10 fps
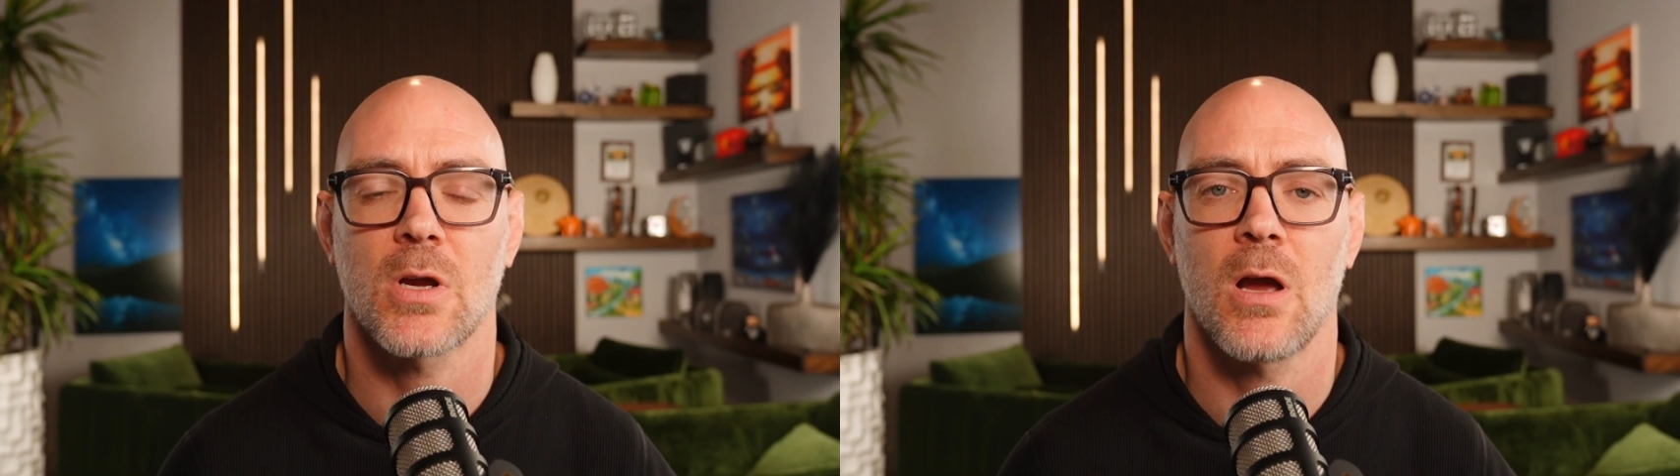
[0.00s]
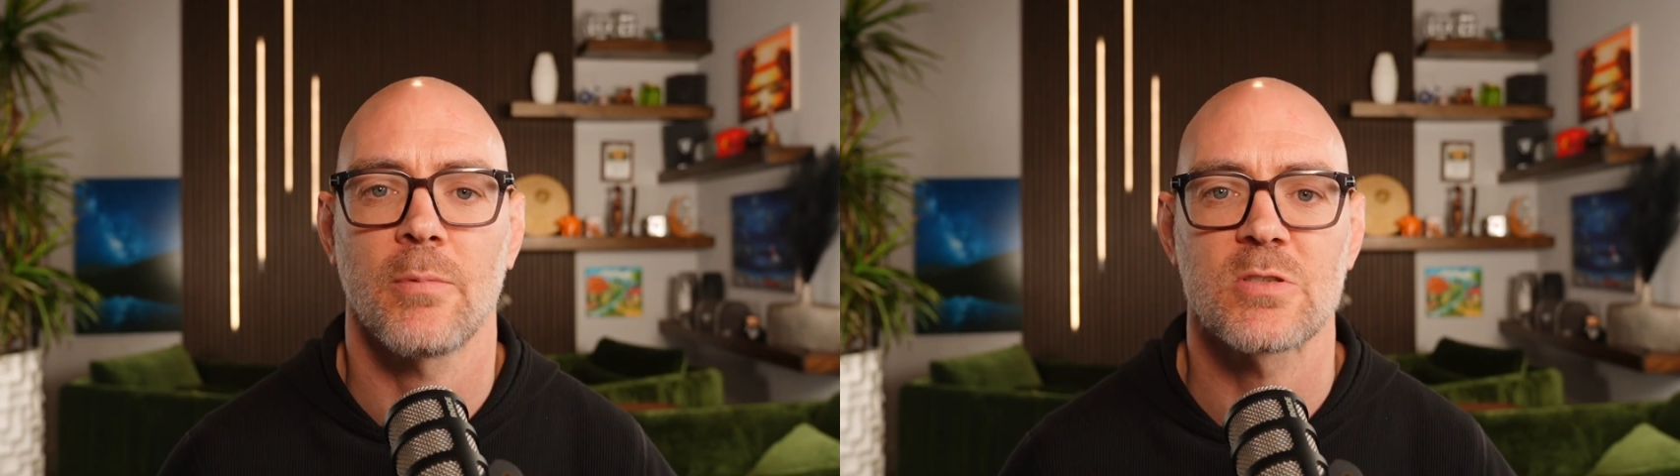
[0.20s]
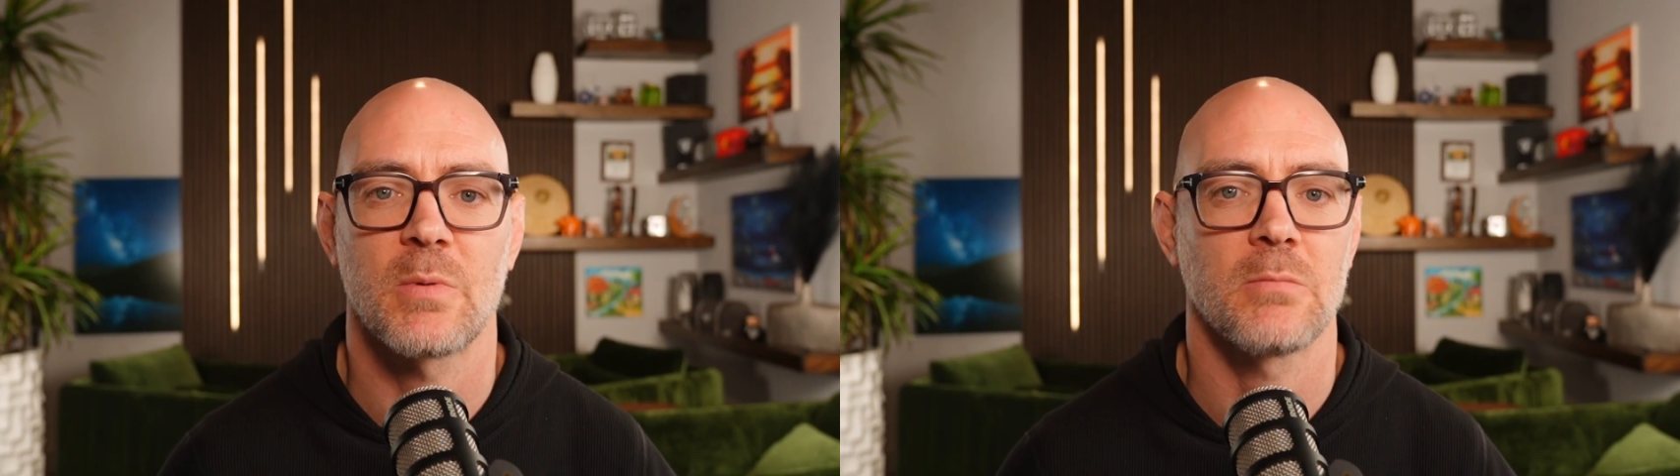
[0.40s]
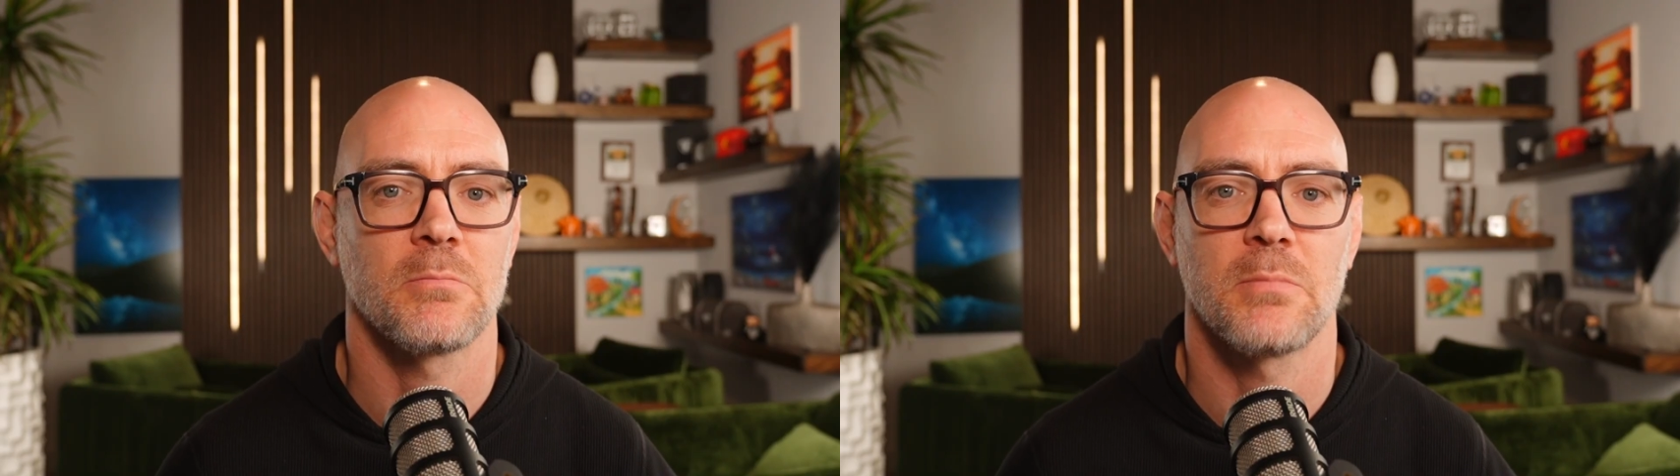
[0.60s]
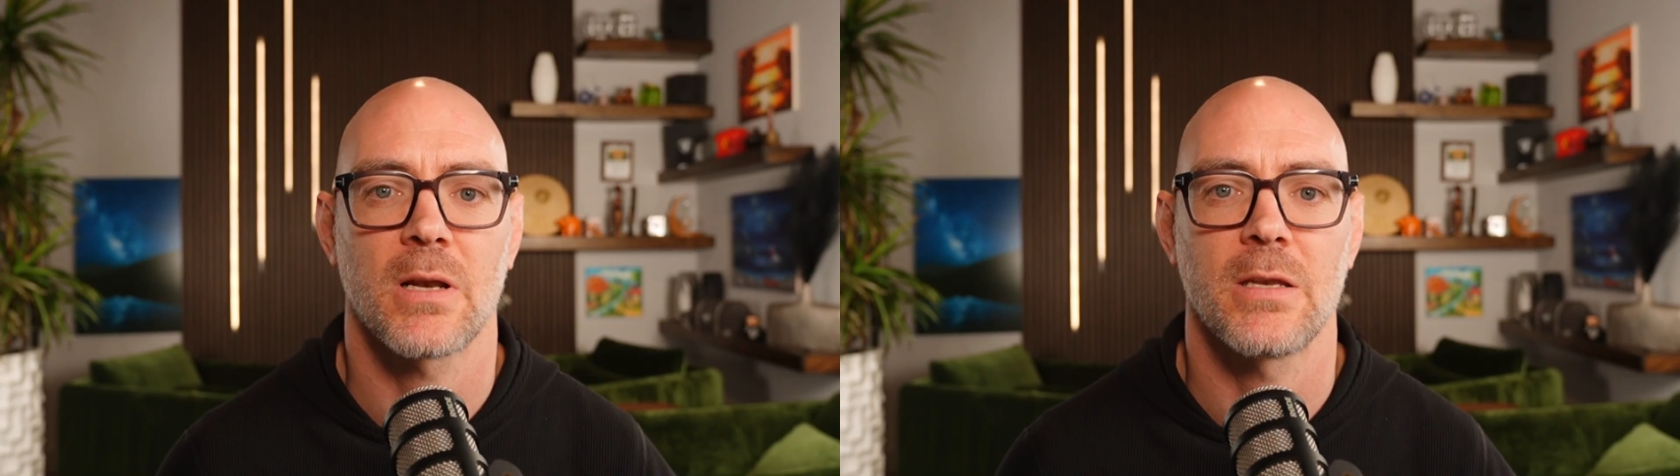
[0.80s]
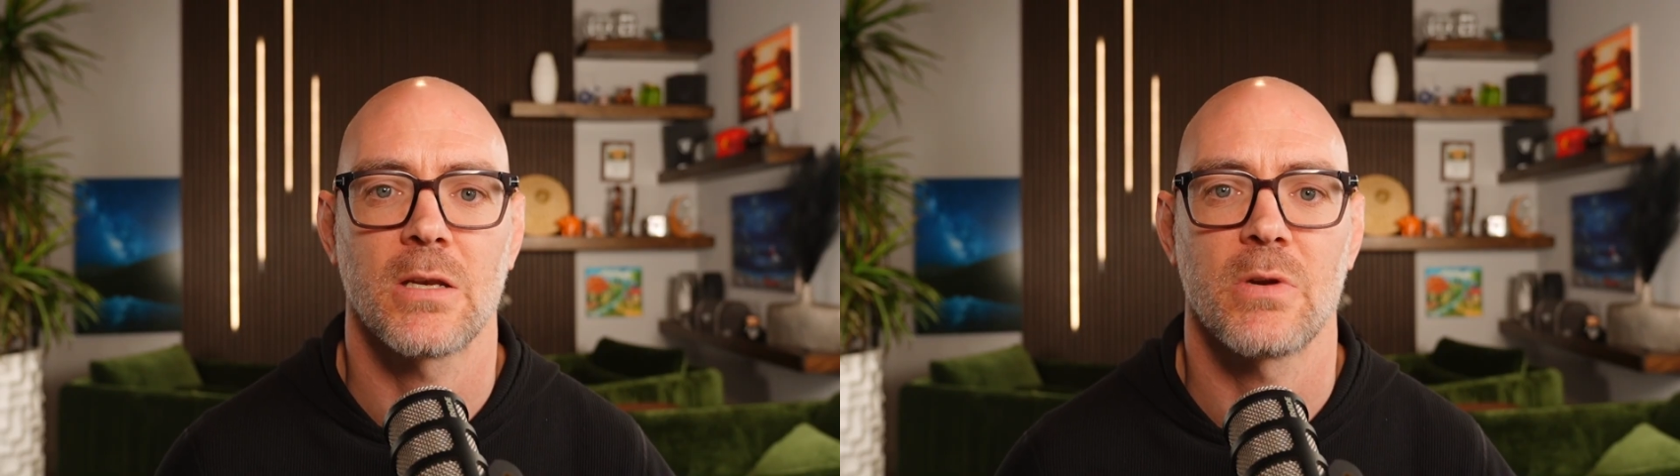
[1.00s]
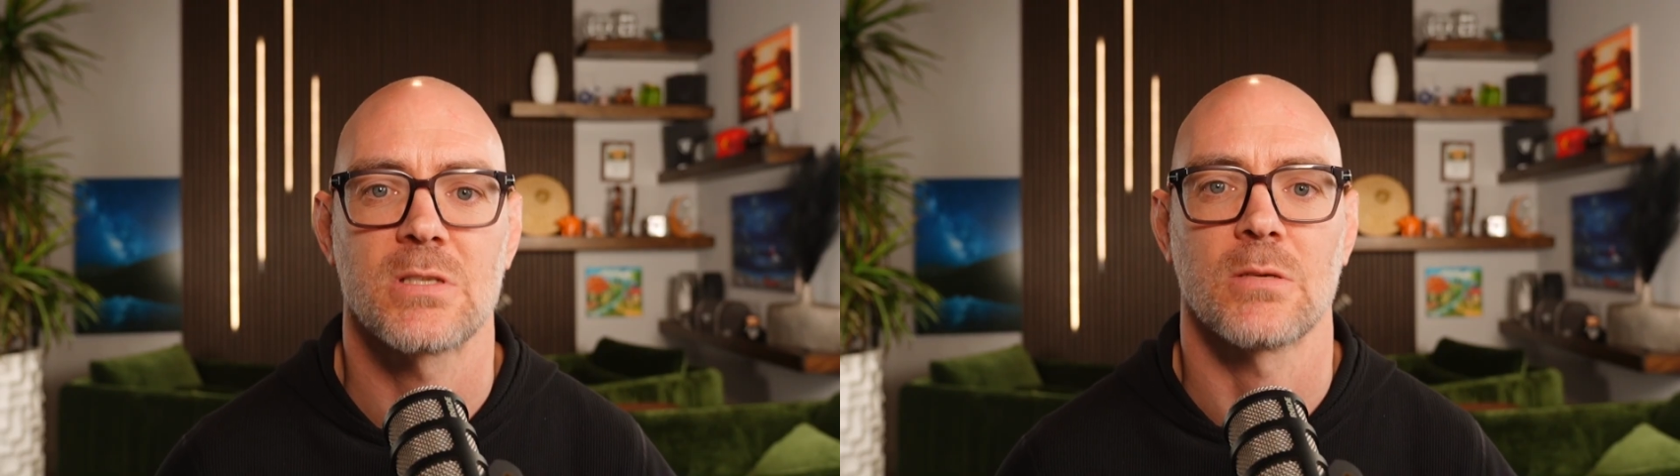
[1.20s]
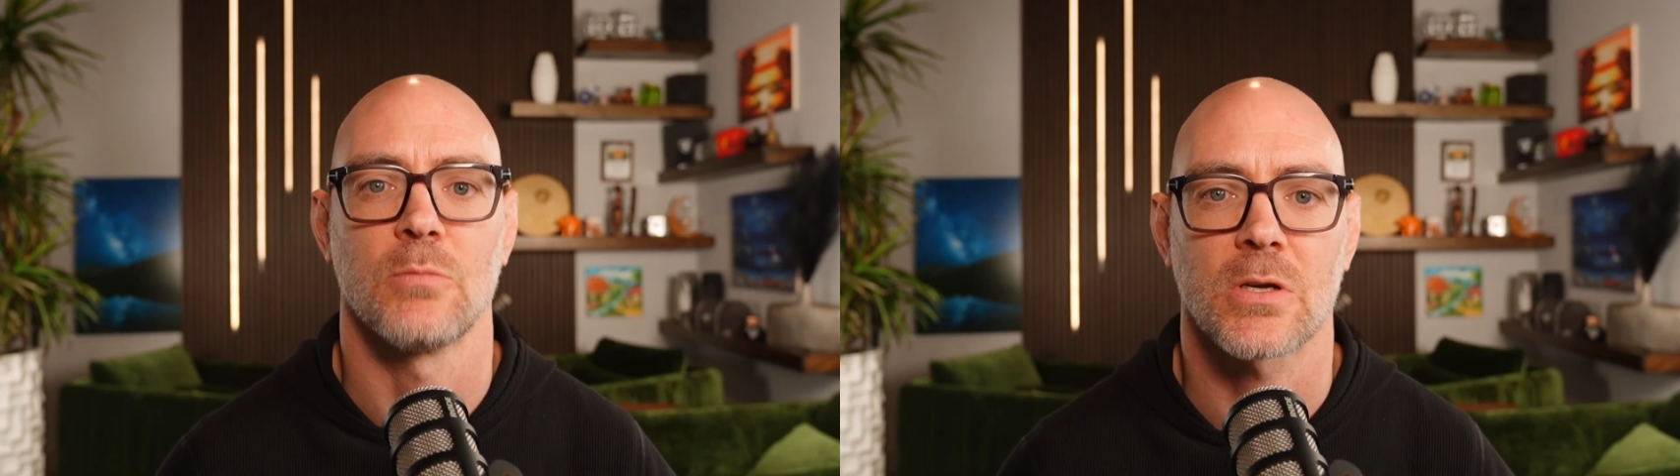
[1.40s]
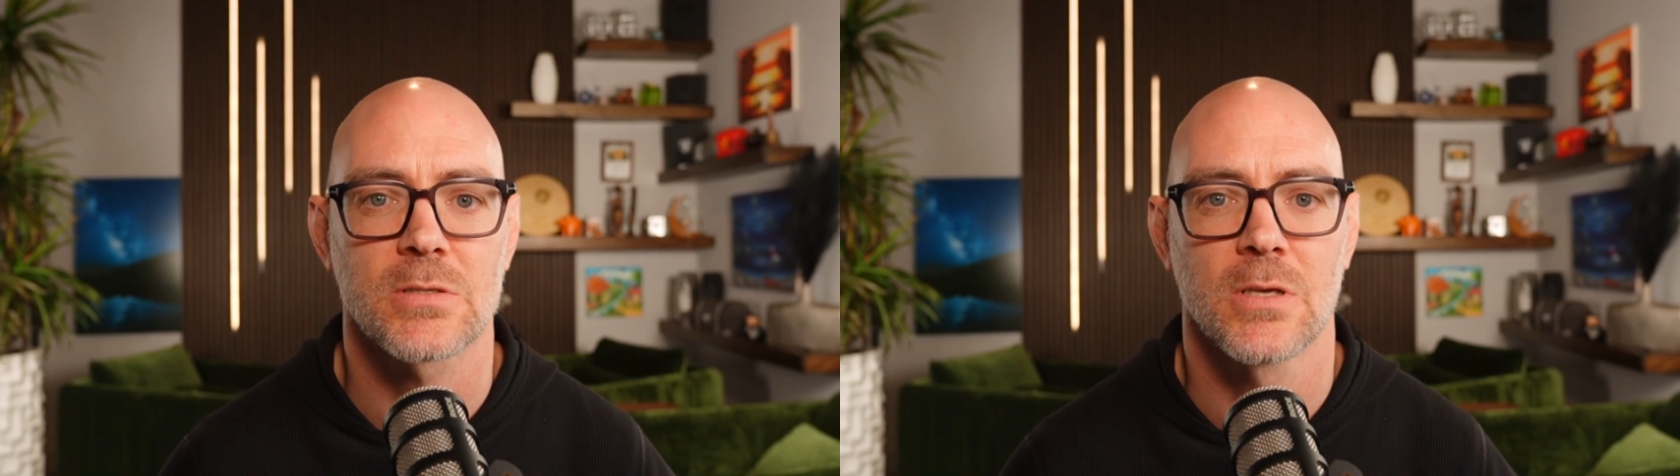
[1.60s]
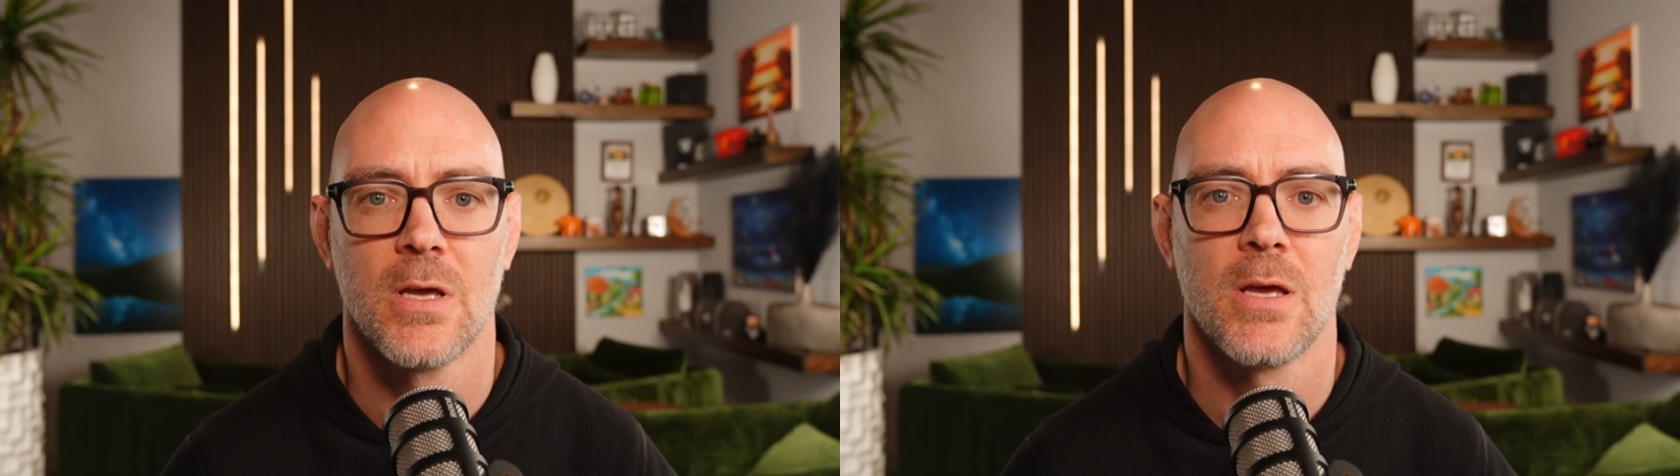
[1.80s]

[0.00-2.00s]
accomplishment, but I did read some books.